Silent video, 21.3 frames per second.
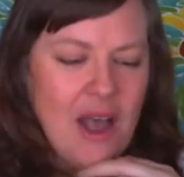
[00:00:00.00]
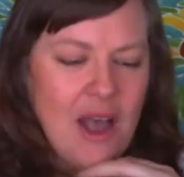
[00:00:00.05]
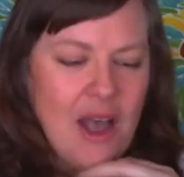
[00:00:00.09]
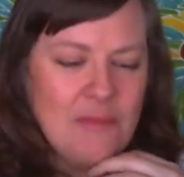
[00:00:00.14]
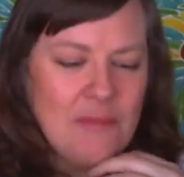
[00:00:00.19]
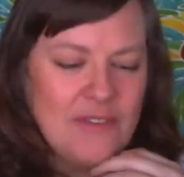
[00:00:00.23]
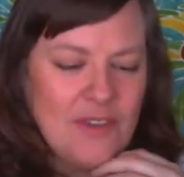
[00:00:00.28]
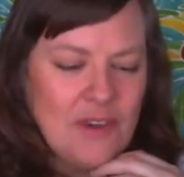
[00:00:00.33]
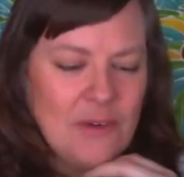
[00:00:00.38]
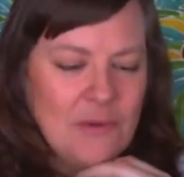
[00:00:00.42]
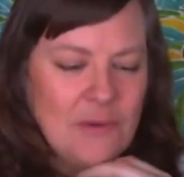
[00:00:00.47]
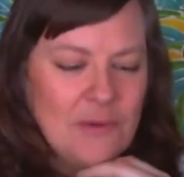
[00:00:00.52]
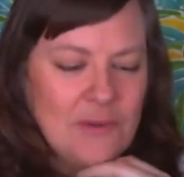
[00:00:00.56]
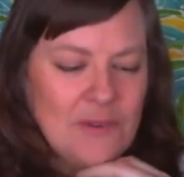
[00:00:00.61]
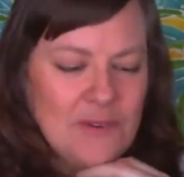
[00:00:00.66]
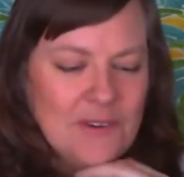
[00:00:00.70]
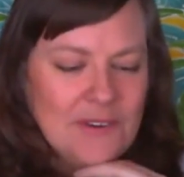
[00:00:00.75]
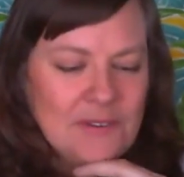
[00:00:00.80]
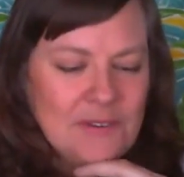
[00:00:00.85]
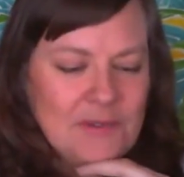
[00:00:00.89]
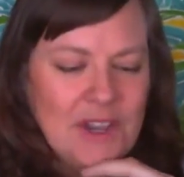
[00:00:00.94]
So
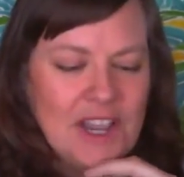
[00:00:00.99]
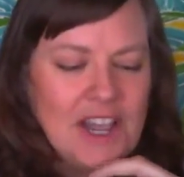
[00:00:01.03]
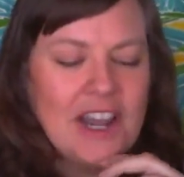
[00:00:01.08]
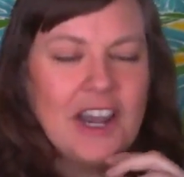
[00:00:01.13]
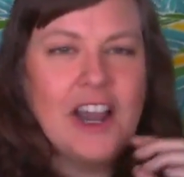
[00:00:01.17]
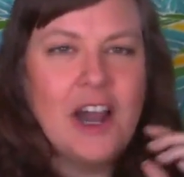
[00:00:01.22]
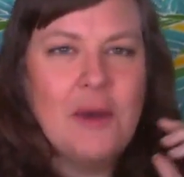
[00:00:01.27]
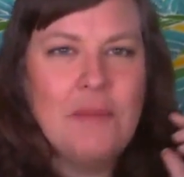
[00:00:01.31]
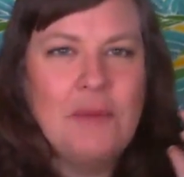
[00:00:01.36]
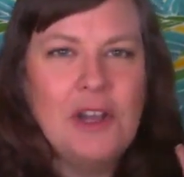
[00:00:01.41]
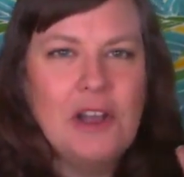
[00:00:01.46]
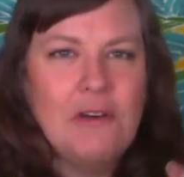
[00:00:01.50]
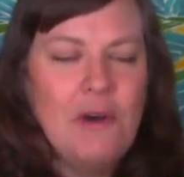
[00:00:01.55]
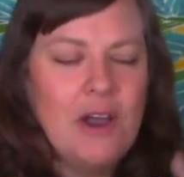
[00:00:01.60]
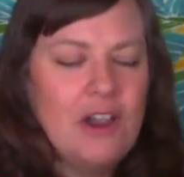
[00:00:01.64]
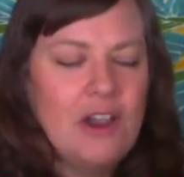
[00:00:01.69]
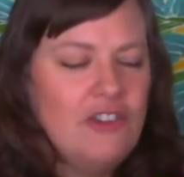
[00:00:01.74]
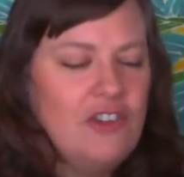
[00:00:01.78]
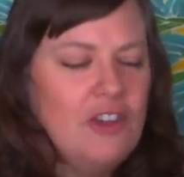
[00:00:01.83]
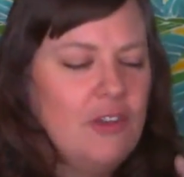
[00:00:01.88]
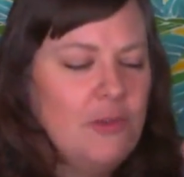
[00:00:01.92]
we got a couple of
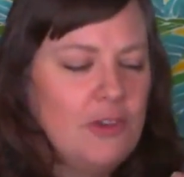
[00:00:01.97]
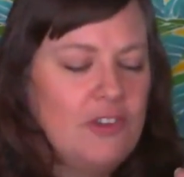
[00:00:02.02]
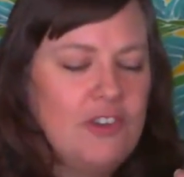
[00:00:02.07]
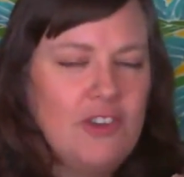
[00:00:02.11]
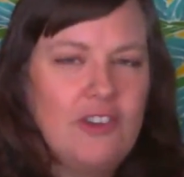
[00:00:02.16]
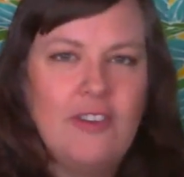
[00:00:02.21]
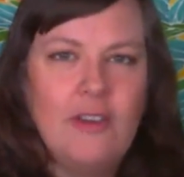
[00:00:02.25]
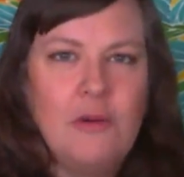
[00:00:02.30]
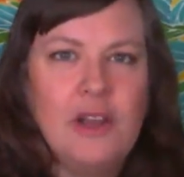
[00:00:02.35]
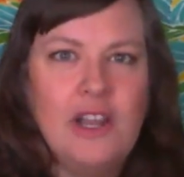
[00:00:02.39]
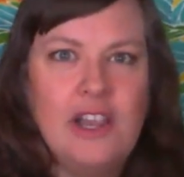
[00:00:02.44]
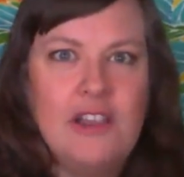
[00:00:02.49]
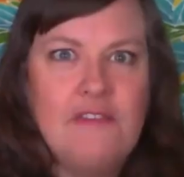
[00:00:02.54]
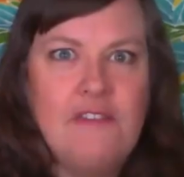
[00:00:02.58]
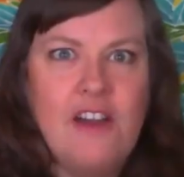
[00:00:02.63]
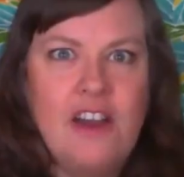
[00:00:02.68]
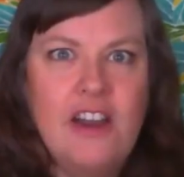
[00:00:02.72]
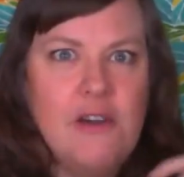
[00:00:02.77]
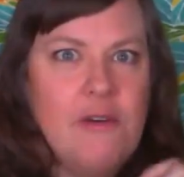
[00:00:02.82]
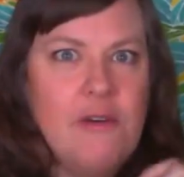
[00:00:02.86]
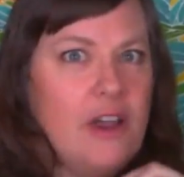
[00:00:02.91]
questions, which is a really
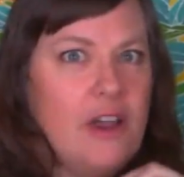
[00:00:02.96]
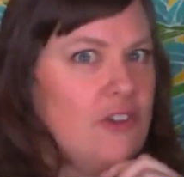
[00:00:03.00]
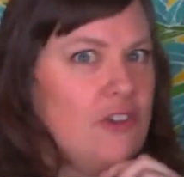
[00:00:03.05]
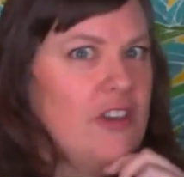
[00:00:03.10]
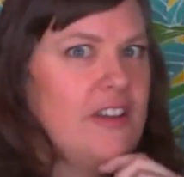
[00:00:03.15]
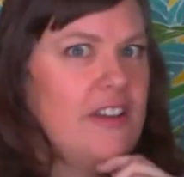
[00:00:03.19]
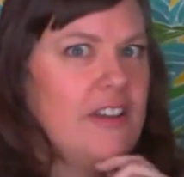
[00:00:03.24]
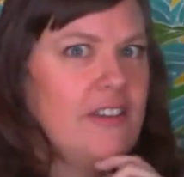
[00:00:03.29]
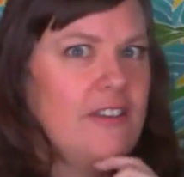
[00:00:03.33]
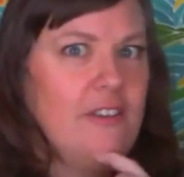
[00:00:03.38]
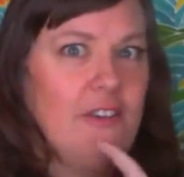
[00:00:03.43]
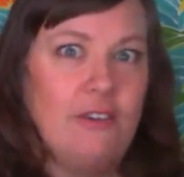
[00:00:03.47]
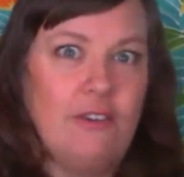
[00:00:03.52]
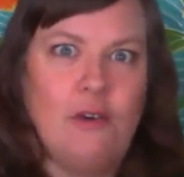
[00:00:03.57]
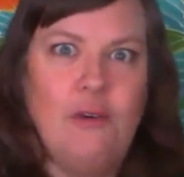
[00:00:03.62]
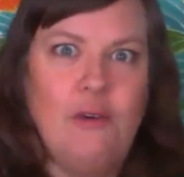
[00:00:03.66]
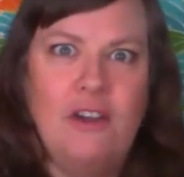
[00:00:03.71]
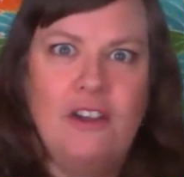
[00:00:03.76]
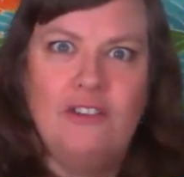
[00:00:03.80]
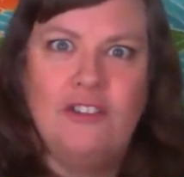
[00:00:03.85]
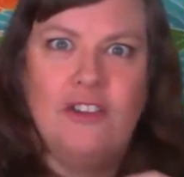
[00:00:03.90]
funny question because there's a
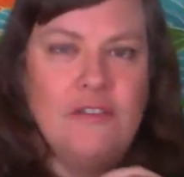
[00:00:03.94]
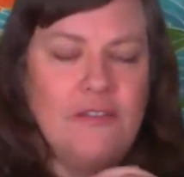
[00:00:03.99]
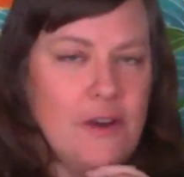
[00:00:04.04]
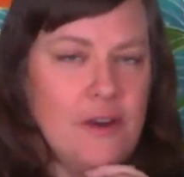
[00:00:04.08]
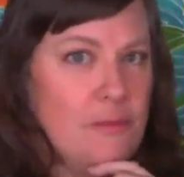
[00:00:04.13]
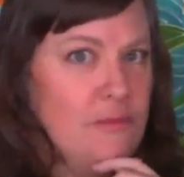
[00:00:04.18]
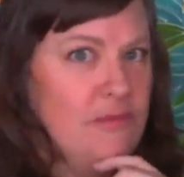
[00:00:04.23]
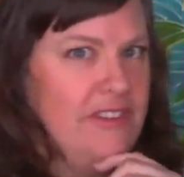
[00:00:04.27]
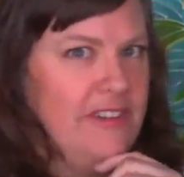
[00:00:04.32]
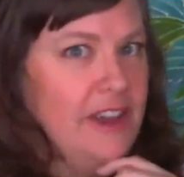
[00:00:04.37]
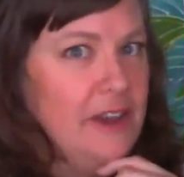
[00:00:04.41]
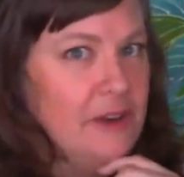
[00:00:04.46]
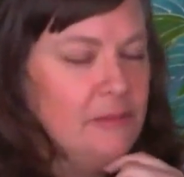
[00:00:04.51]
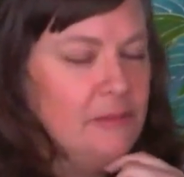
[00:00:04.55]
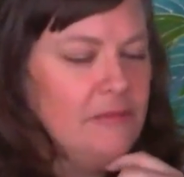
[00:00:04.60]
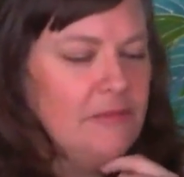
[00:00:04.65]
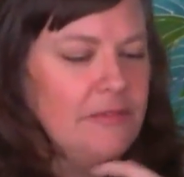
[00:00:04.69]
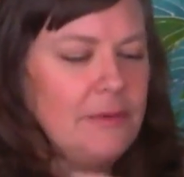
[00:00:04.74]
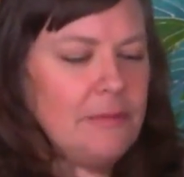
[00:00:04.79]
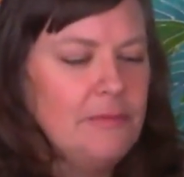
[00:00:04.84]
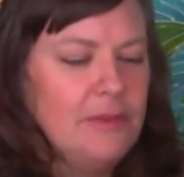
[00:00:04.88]
question from
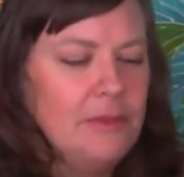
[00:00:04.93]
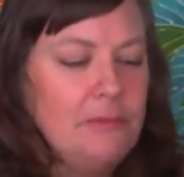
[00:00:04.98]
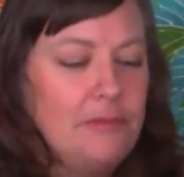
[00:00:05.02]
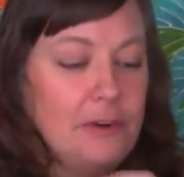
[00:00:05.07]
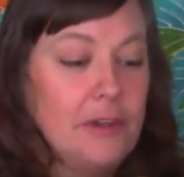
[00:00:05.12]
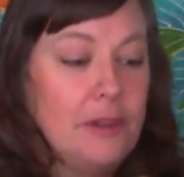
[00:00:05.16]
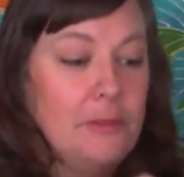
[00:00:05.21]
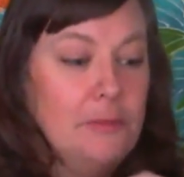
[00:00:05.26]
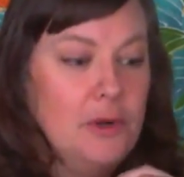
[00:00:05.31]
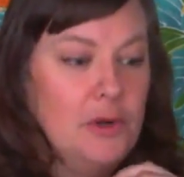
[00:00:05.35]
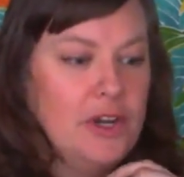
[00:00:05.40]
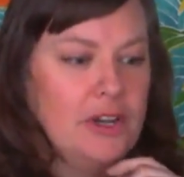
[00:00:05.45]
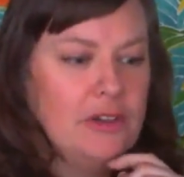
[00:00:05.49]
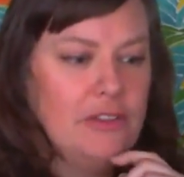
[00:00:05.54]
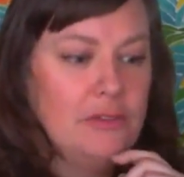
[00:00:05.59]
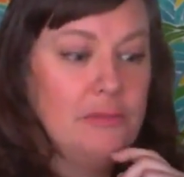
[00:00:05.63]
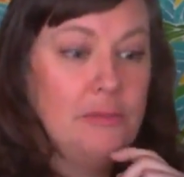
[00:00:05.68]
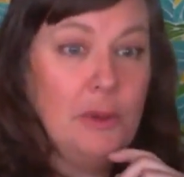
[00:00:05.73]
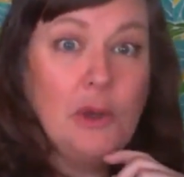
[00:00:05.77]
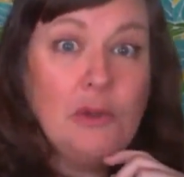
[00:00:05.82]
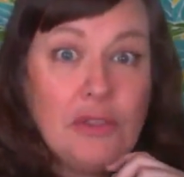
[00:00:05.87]
Tim for the
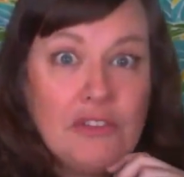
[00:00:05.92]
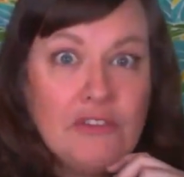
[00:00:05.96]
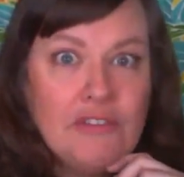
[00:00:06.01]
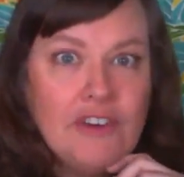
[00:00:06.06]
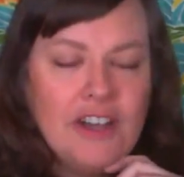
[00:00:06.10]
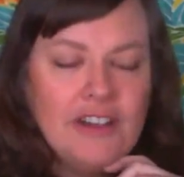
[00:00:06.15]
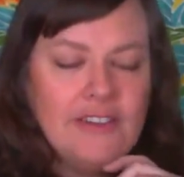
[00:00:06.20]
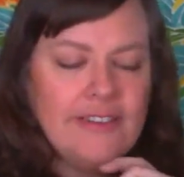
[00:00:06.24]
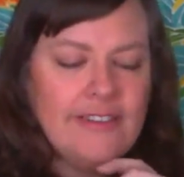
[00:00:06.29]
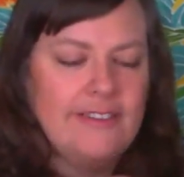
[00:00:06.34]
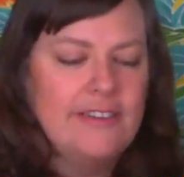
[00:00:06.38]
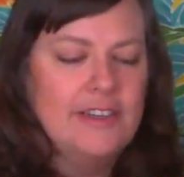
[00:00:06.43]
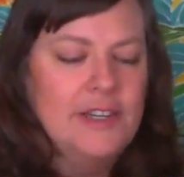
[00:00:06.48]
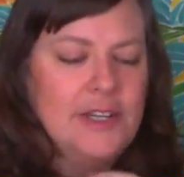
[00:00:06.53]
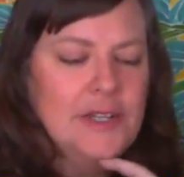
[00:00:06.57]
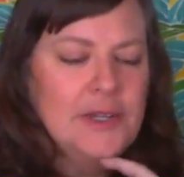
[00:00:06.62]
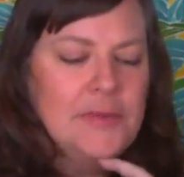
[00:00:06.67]
both of us.